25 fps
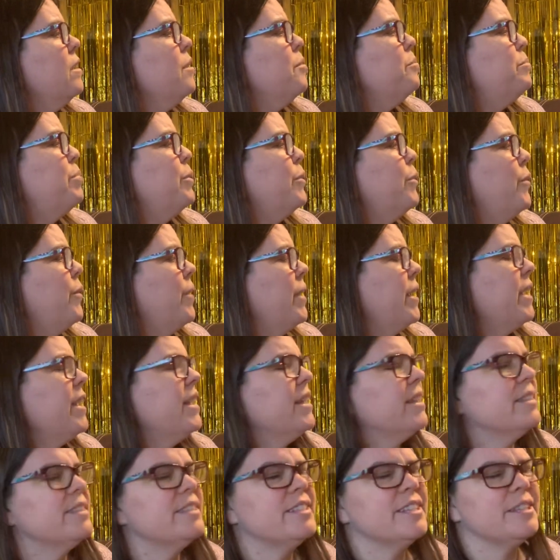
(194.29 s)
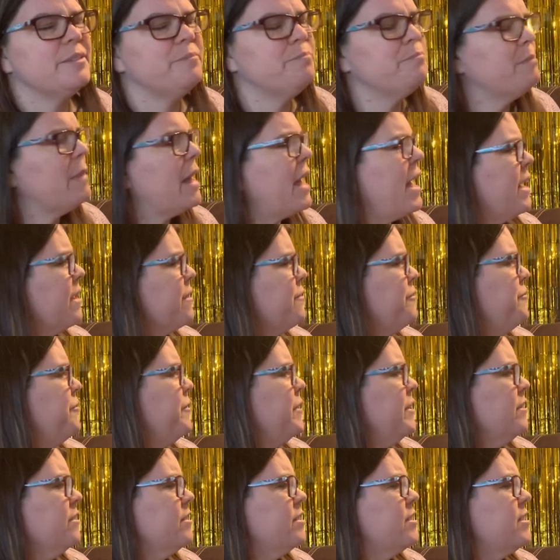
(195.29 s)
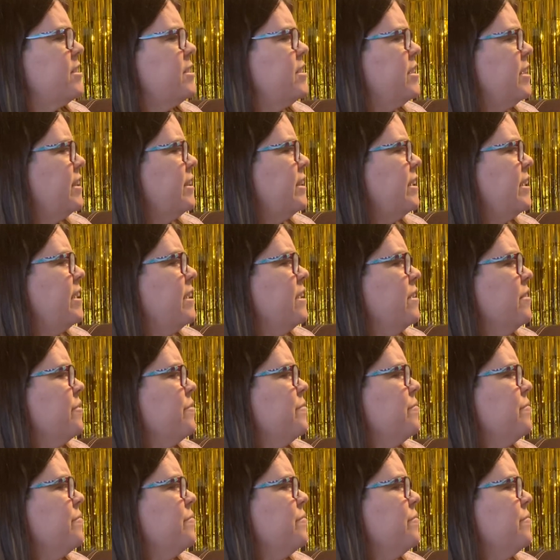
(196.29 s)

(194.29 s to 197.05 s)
Boy, did Mac feel silly.